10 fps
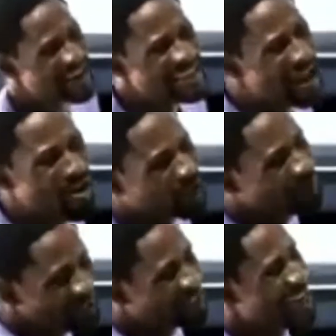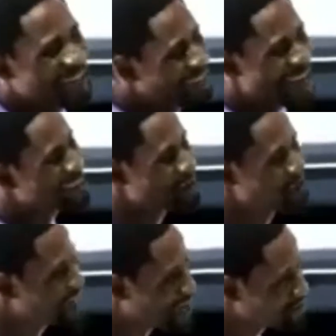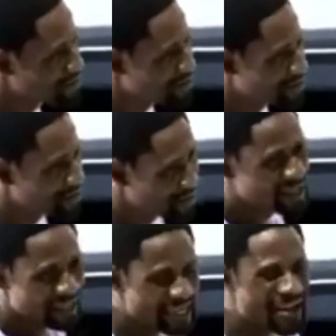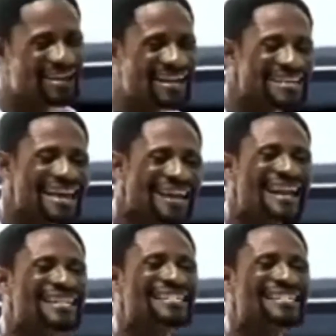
hospital near any diasem near count. Ye can ye be